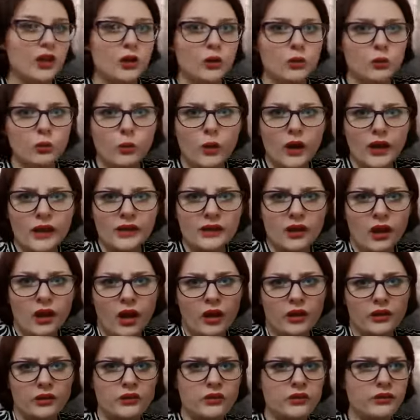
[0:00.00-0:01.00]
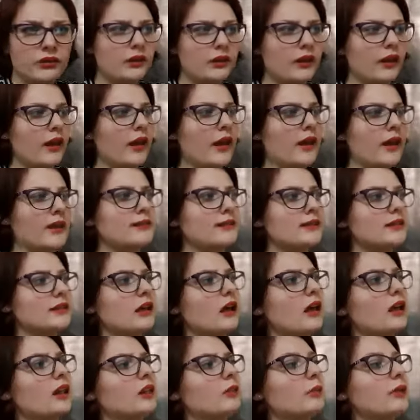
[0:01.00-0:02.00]
Why not? Asked
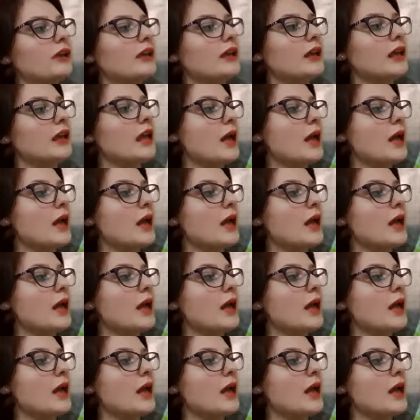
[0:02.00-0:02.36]
Albie.